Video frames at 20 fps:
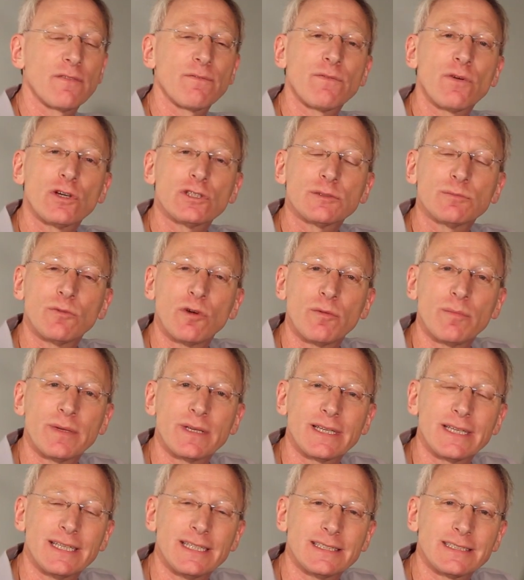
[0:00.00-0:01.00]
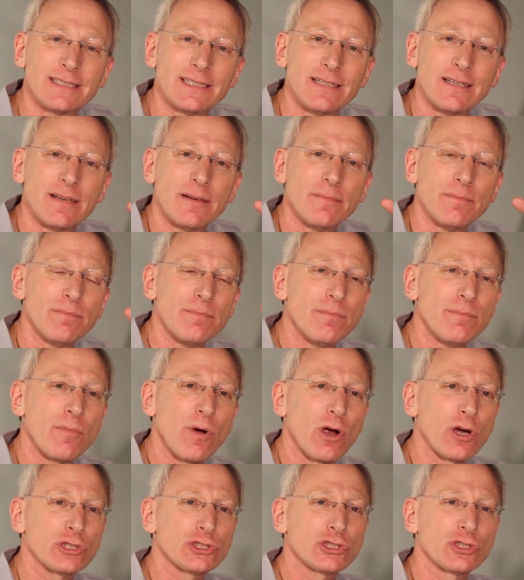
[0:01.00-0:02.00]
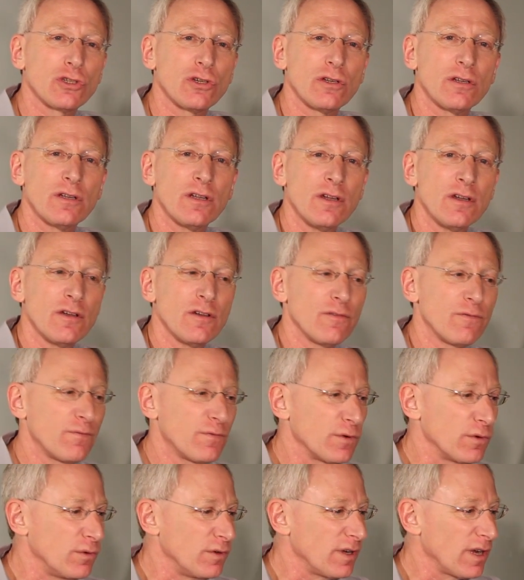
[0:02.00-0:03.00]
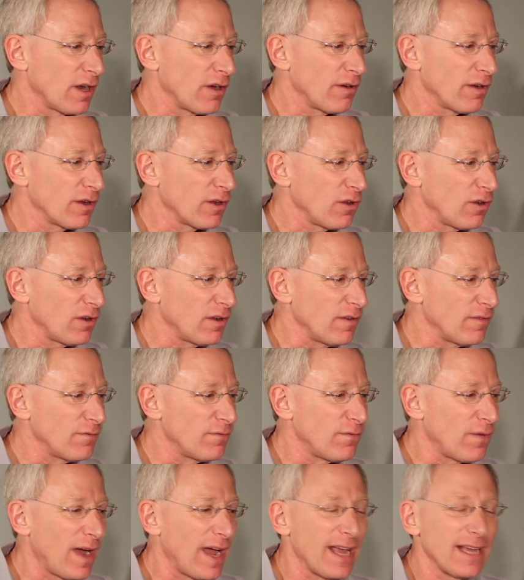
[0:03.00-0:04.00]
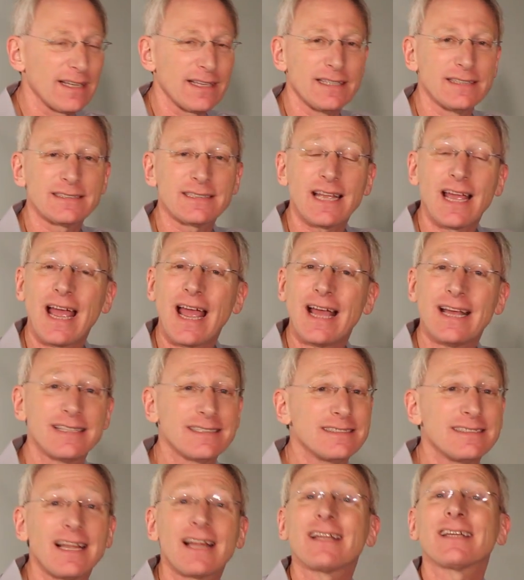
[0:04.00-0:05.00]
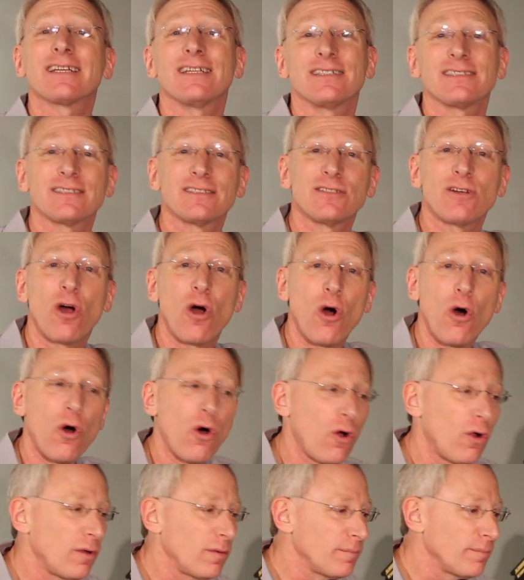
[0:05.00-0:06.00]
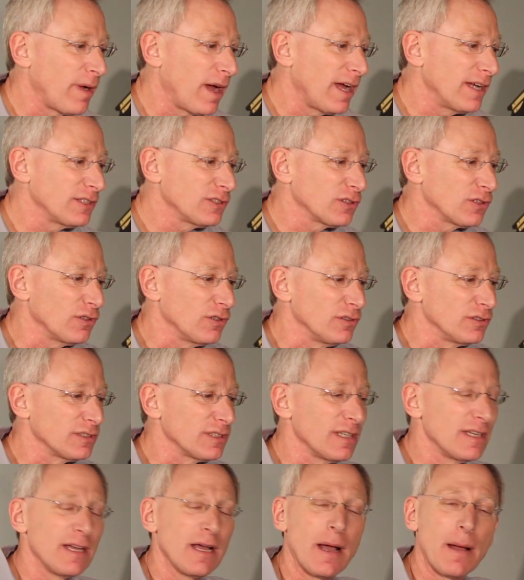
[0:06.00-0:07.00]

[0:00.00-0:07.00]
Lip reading: The first movement is martial, funereal, violent, and delicate, all by turns.